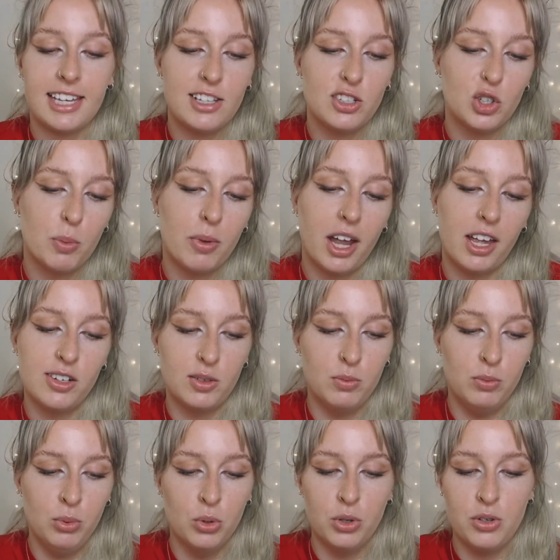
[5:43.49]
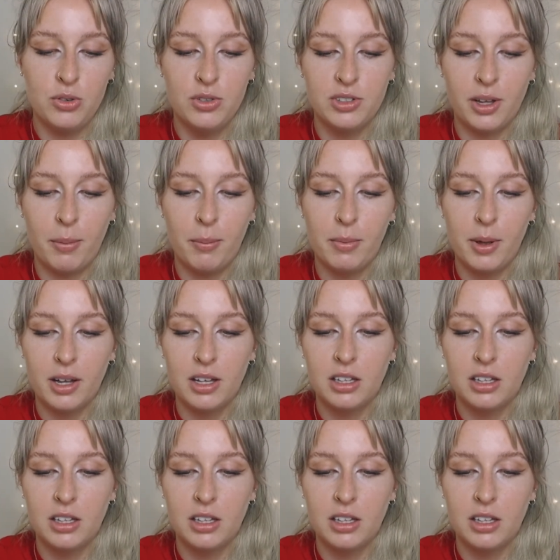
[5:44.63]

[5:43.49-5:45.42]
eased your mind and brought you some